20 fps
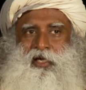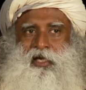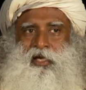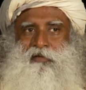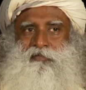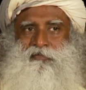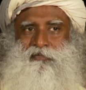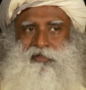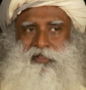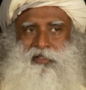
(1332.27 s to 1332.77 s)

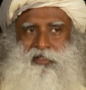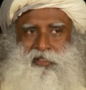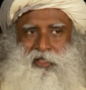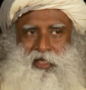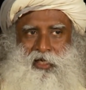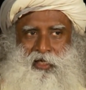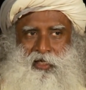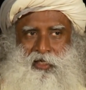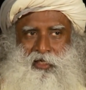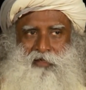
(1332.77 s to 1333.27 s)
every
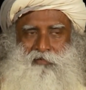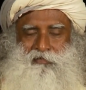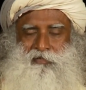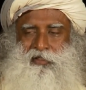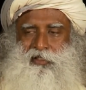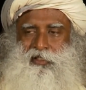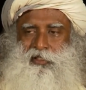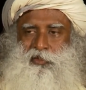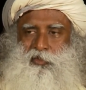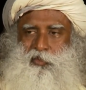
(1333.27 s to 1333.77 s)
day if
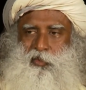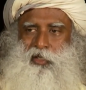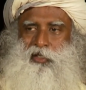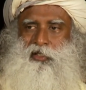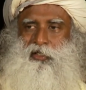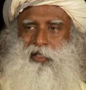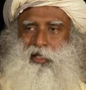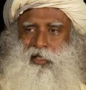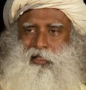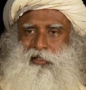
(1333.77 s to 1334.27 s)
it is
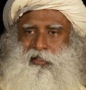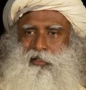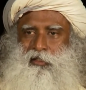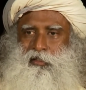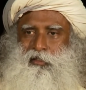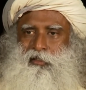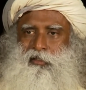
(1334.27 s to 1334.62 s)
worked at,